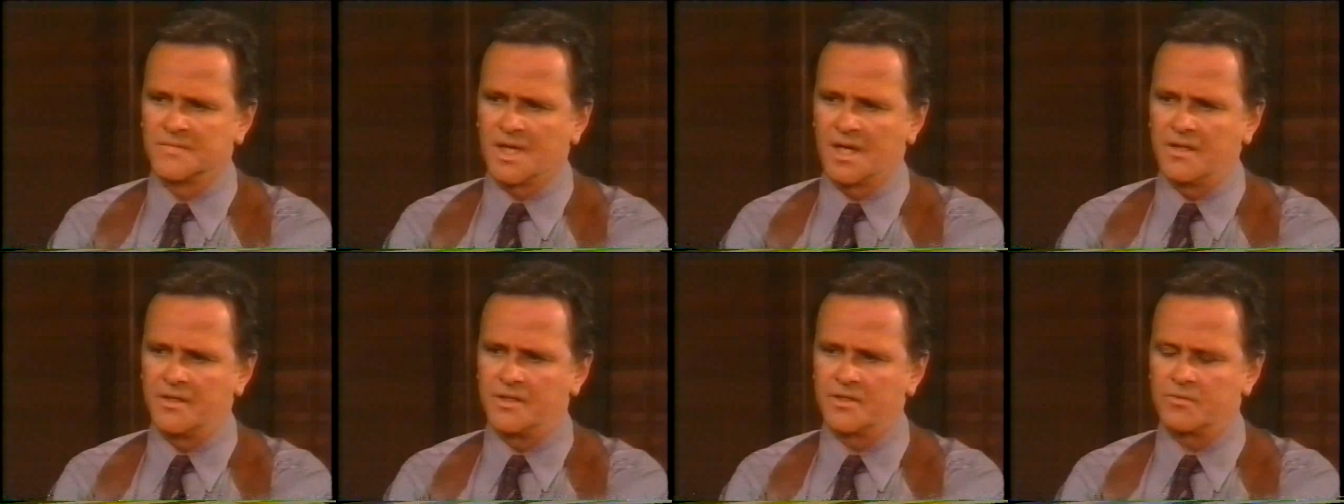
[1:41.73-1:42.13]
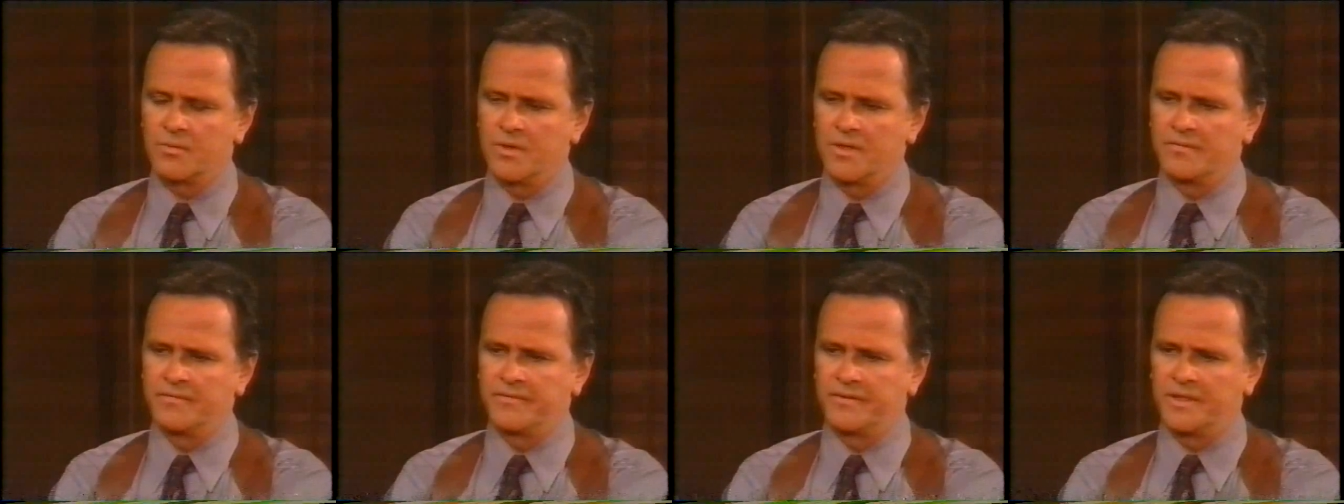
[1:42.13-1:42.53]
I just
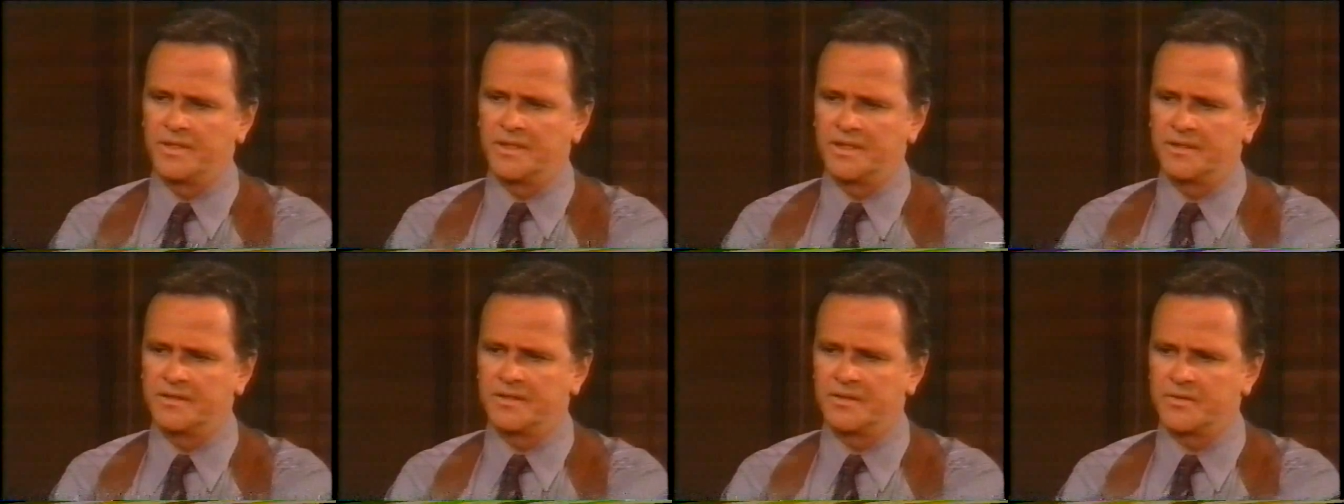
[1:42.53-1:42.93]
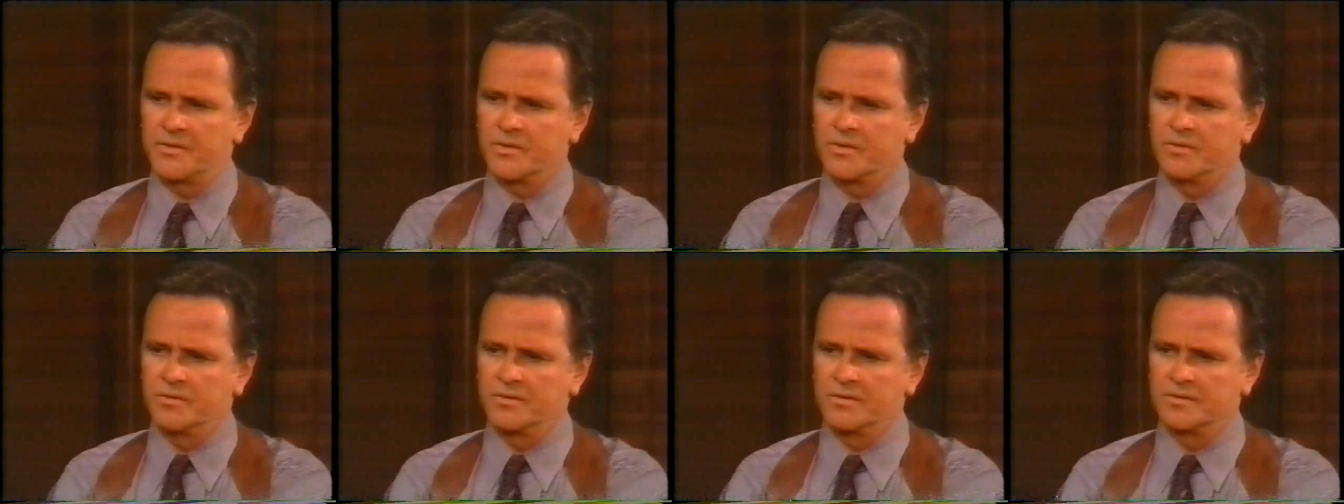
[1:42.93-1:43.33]
want to find out the
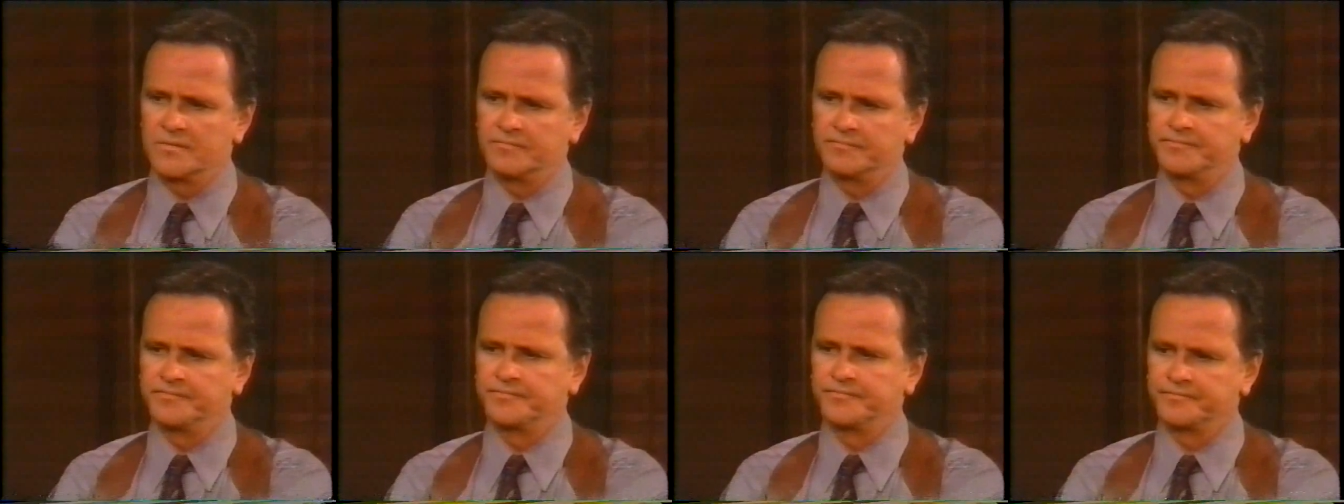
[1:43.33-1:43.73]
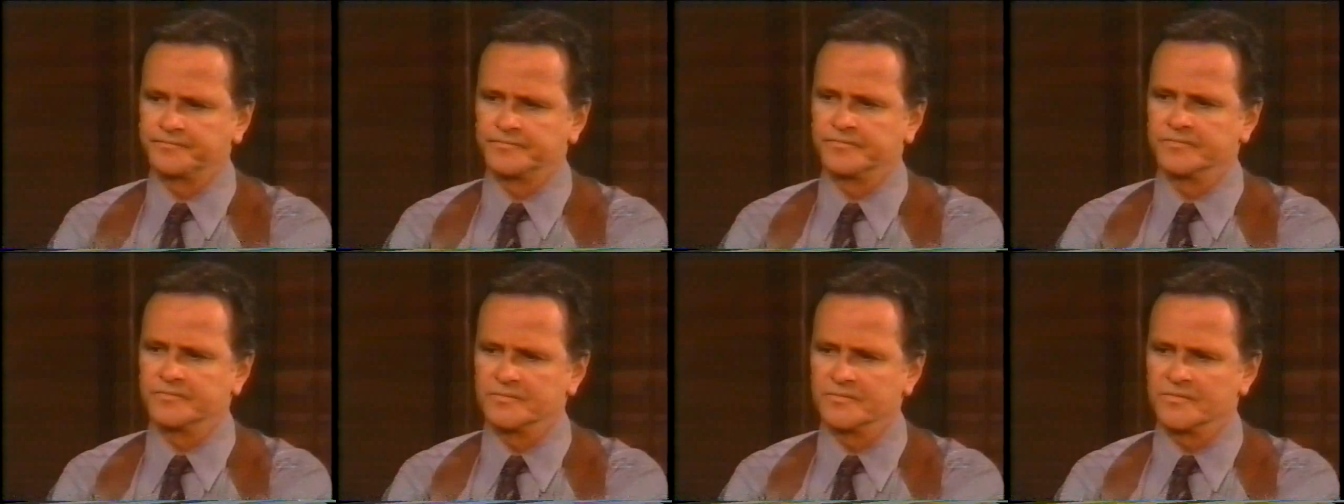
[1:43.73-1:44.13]
truth,
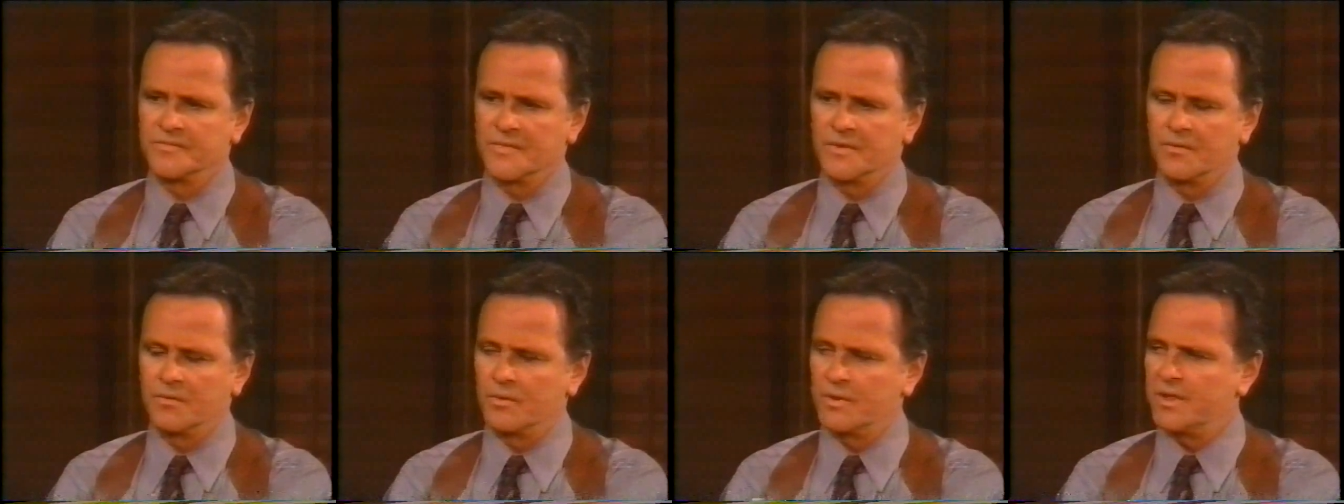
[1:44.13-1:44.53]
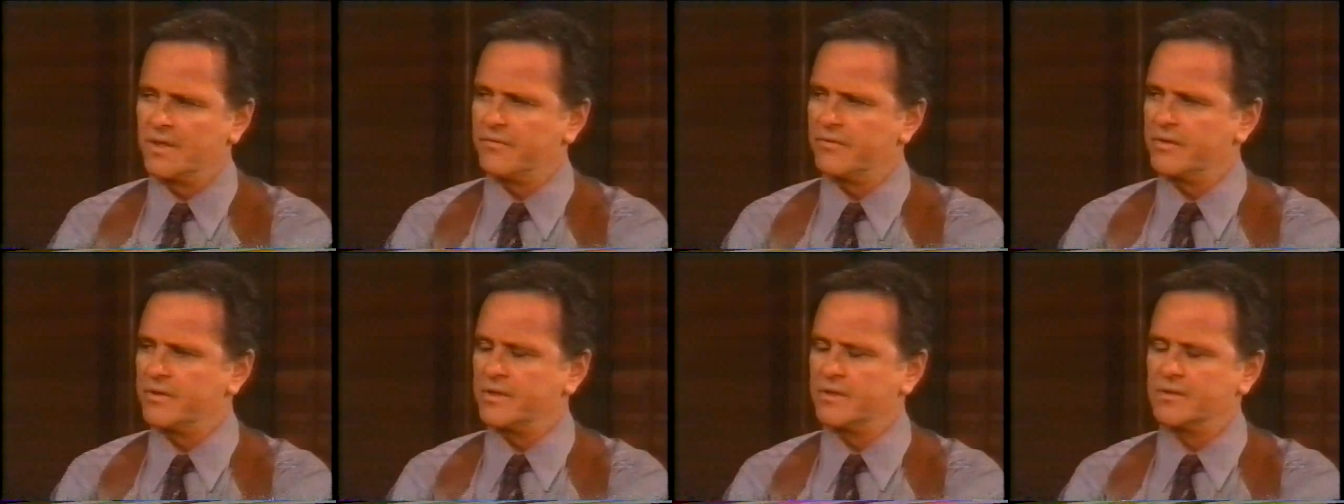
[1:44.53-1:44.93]

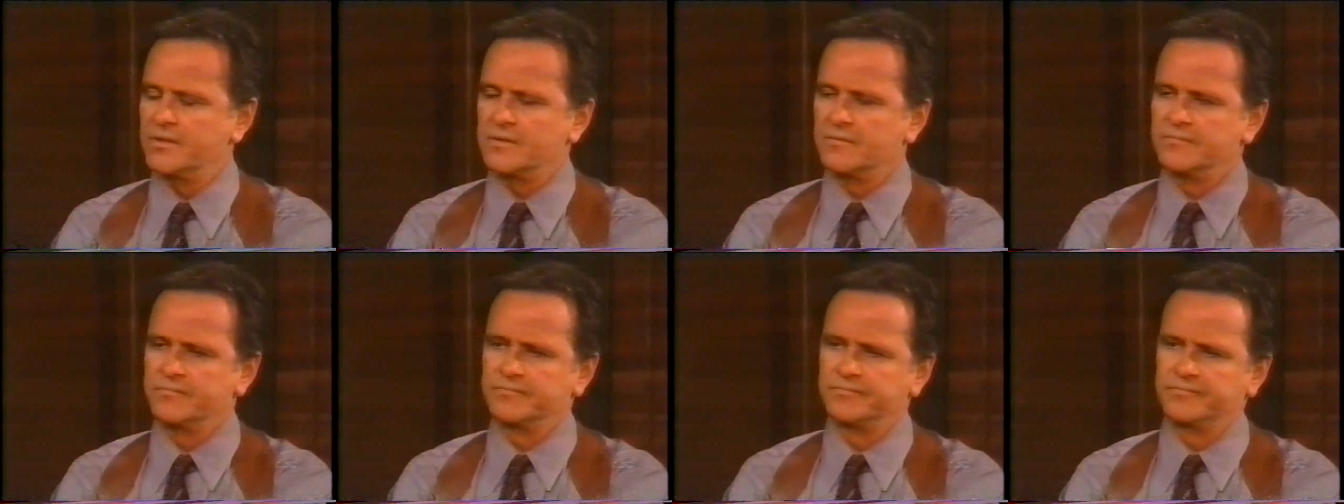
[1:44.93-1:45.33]
whatever it is.